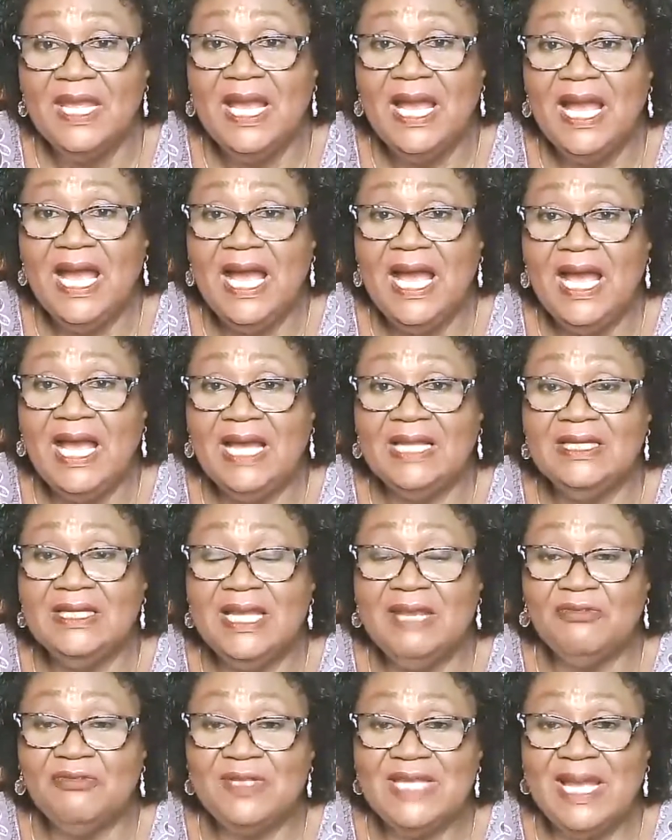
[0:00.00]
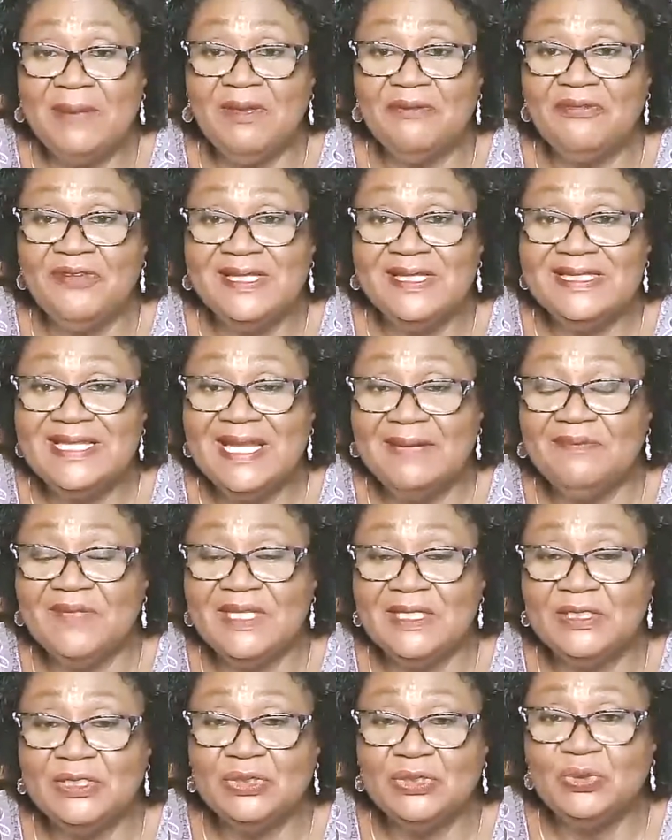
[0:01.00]
And every time you feel
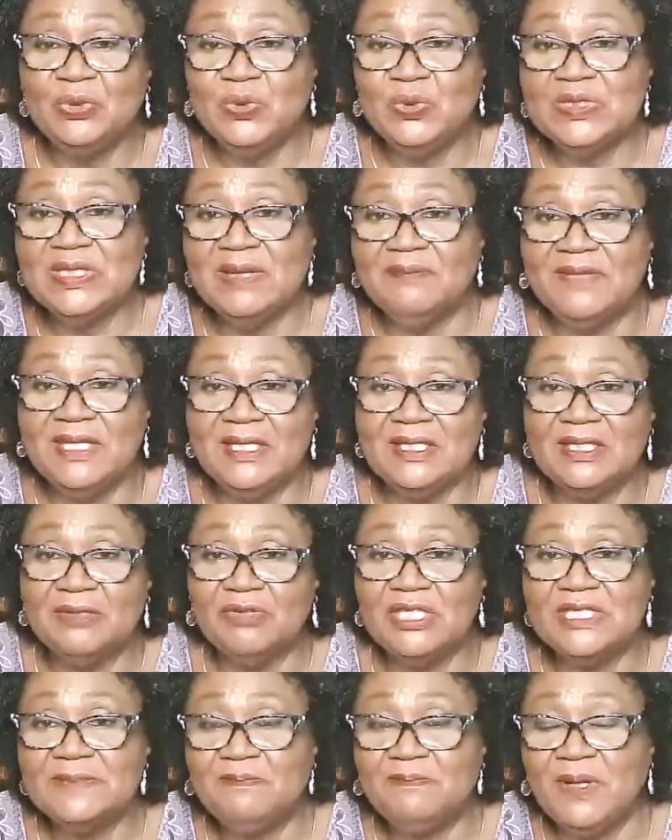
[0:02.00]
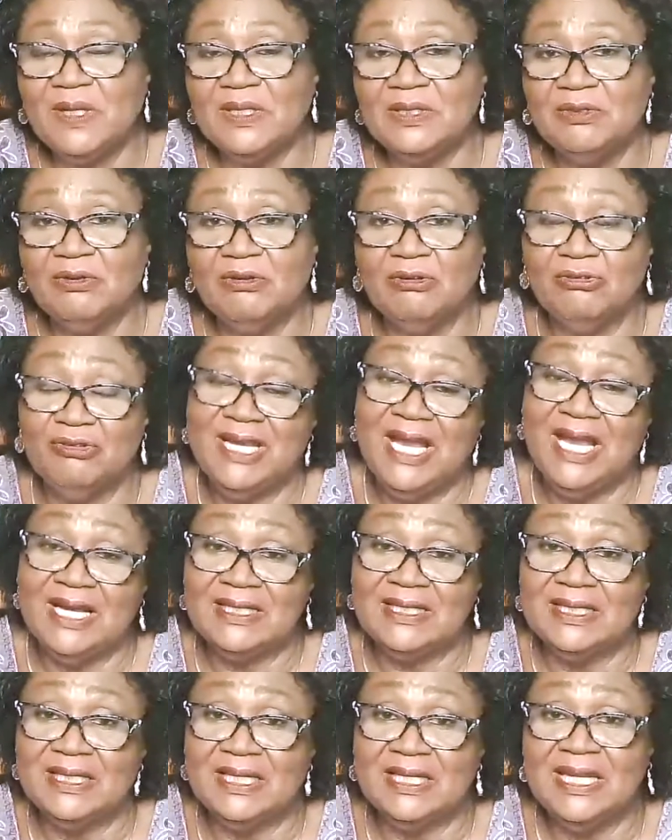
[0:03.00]
tempted to do something, to respond or react
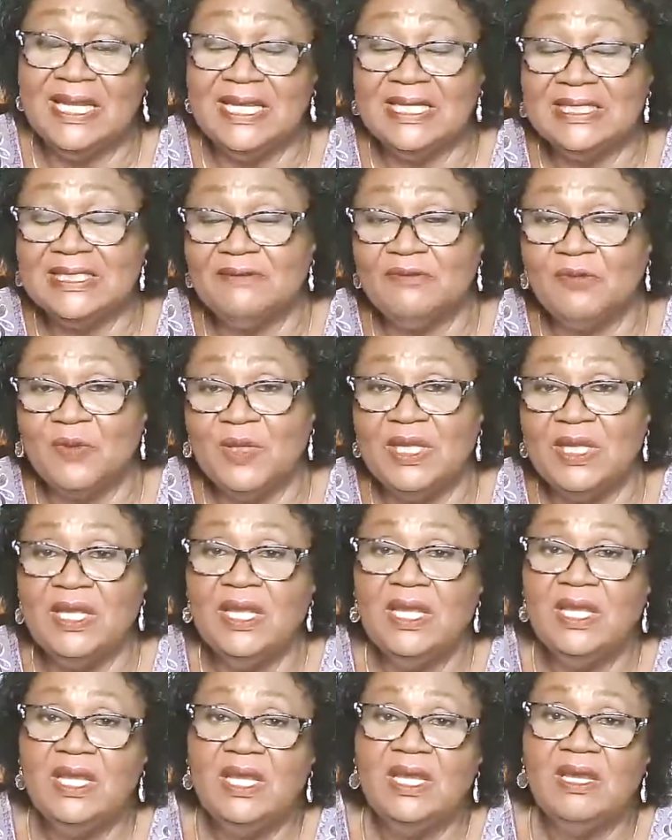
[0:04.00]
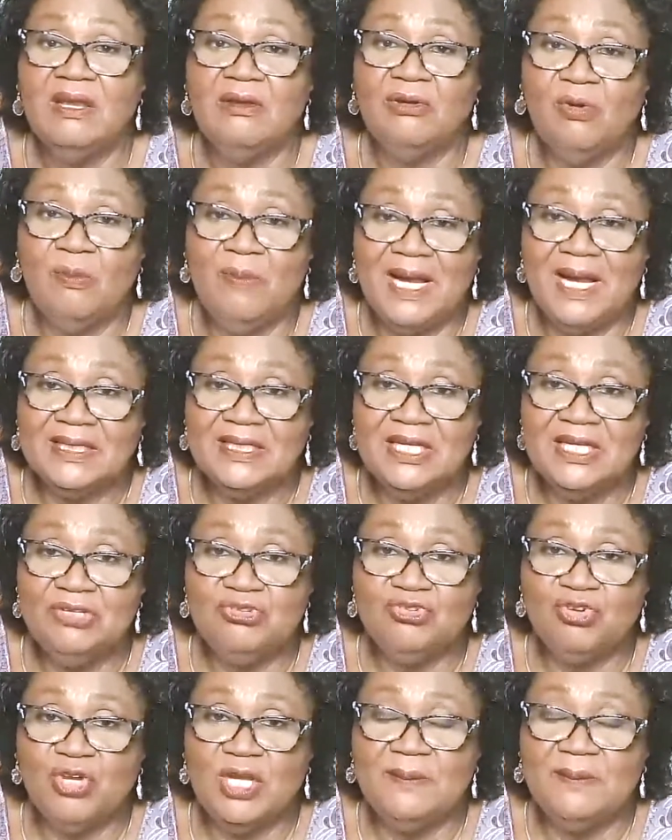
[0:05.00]
in a negative way, go back to the
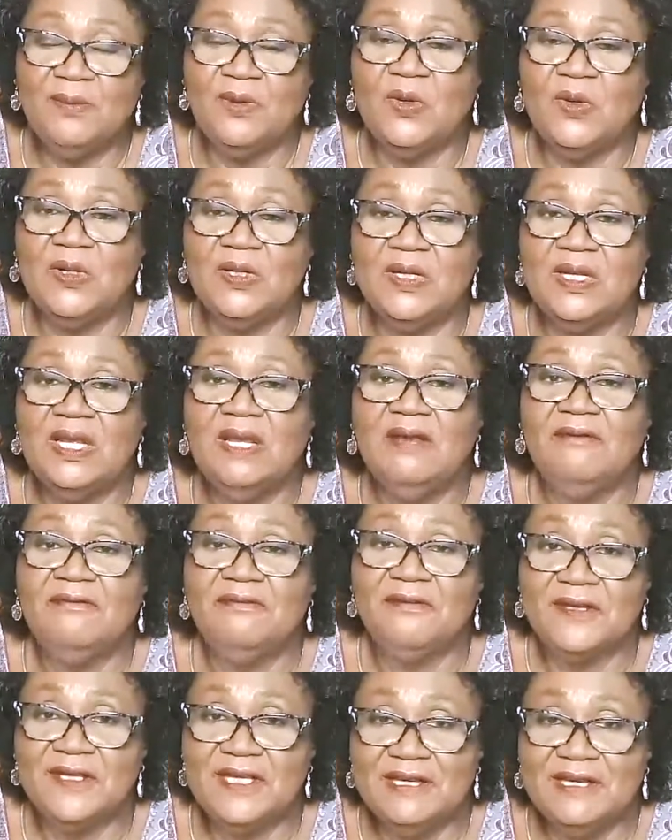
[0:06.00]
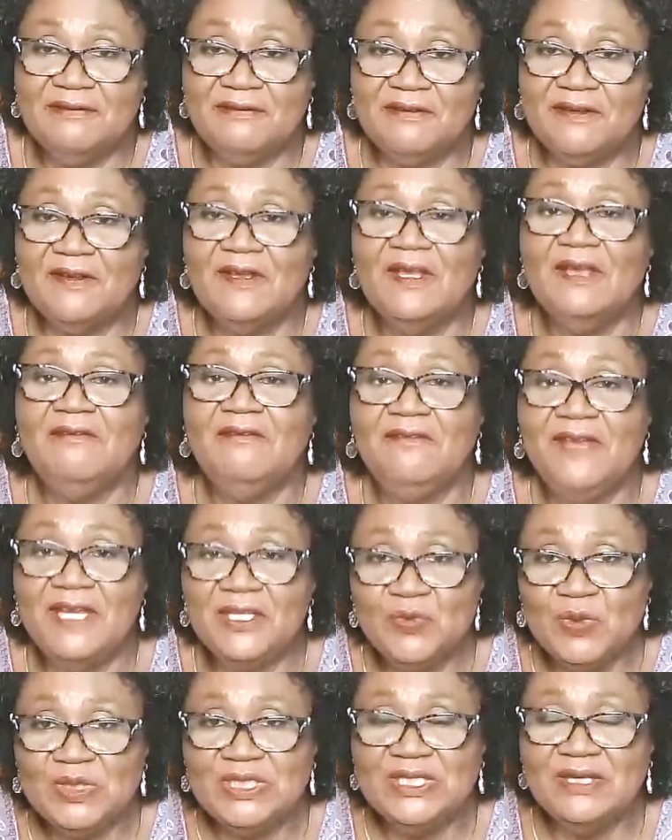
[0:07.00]
drawing board, forgive,
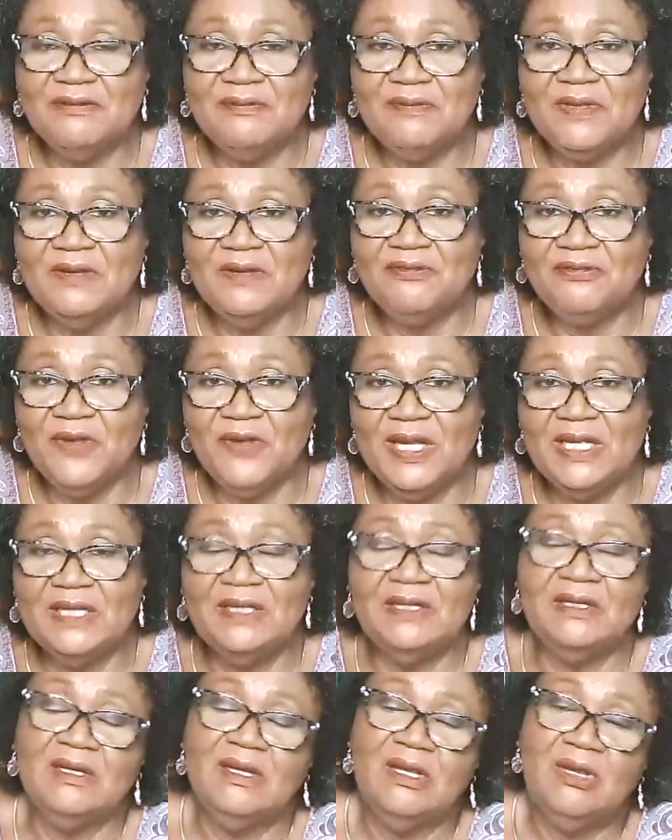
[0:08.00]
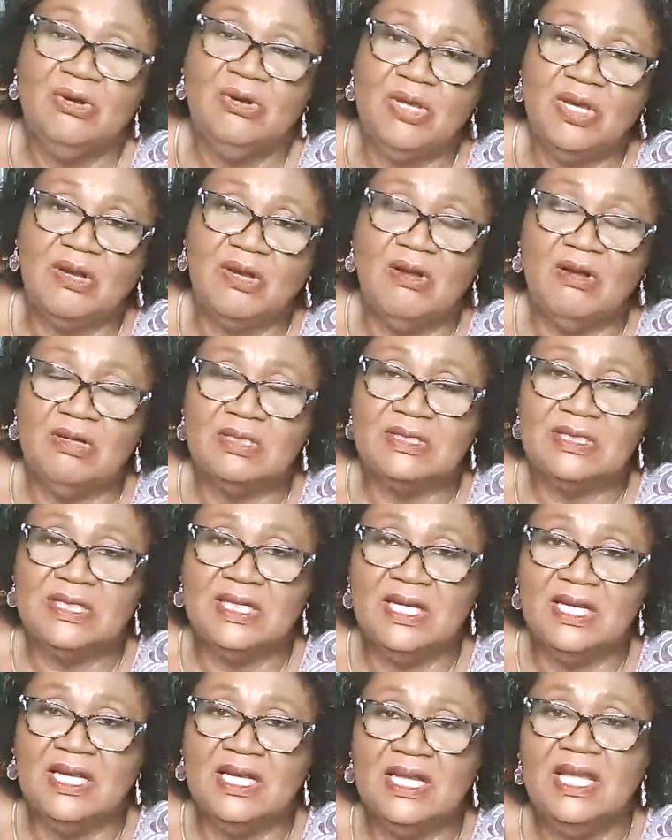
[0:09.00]
vent with your, your friend or your
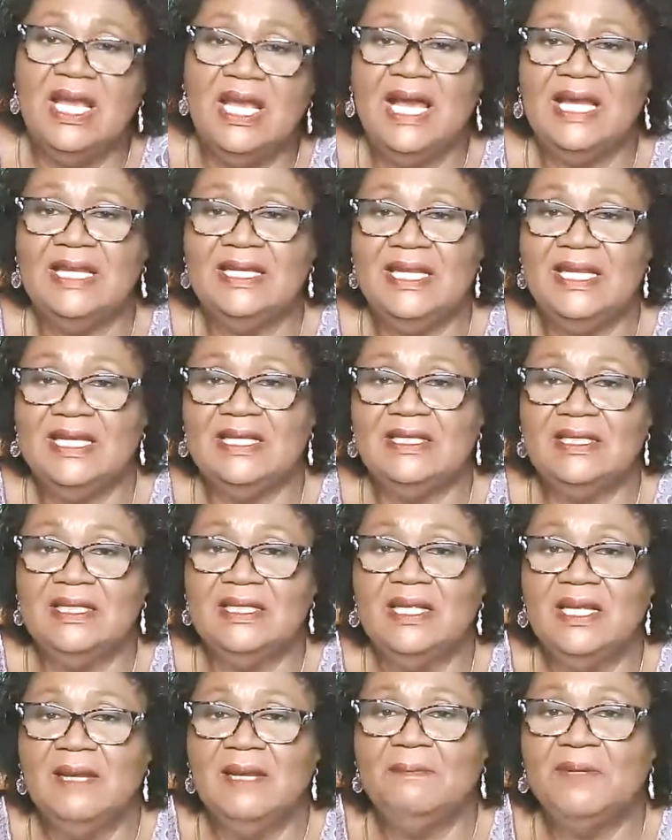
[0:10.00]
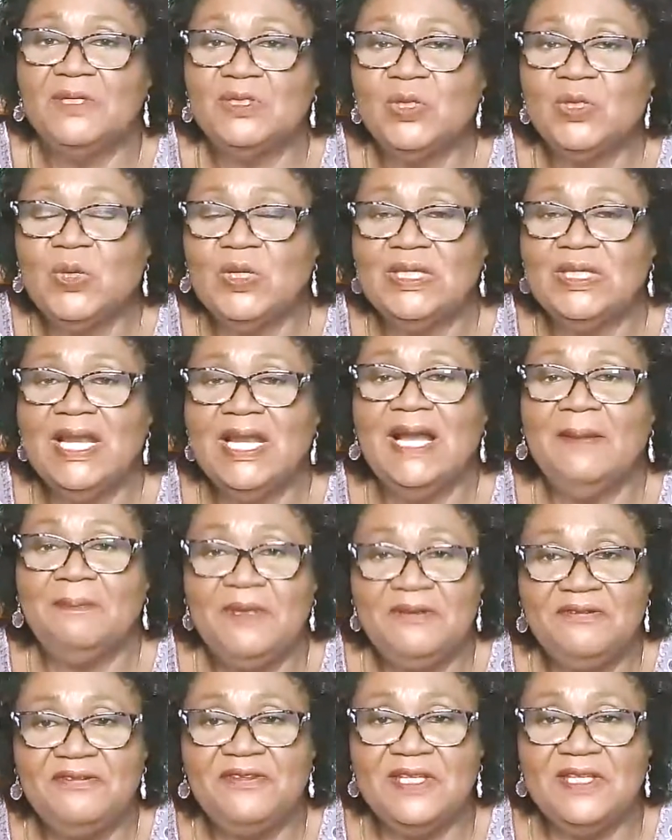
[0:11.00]
counselor, and then put on your happy
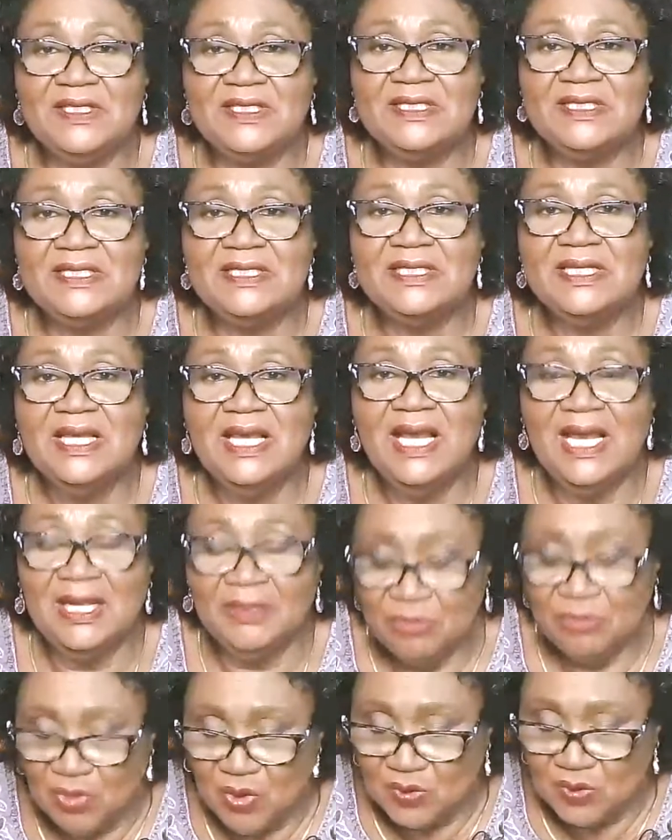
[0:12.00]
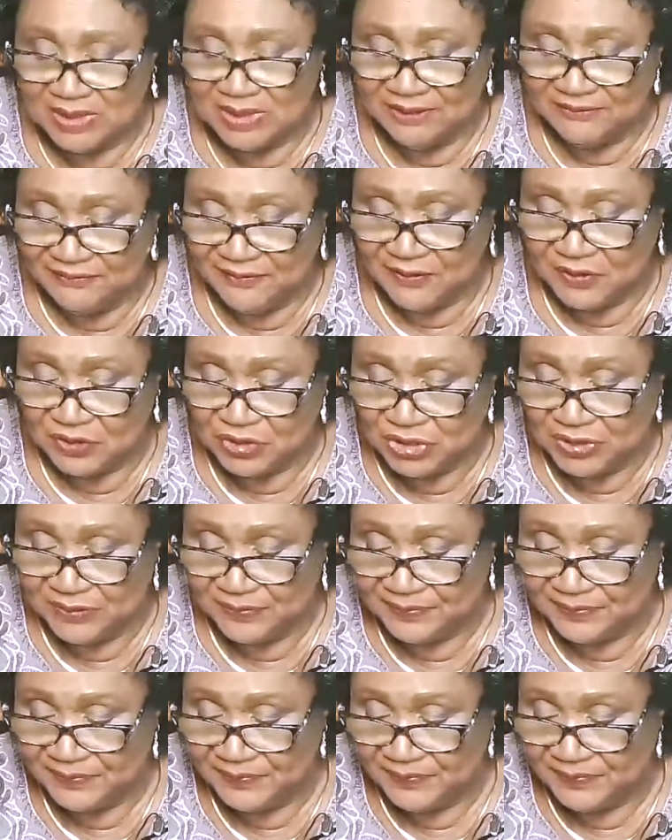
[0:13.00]
face and go out and function.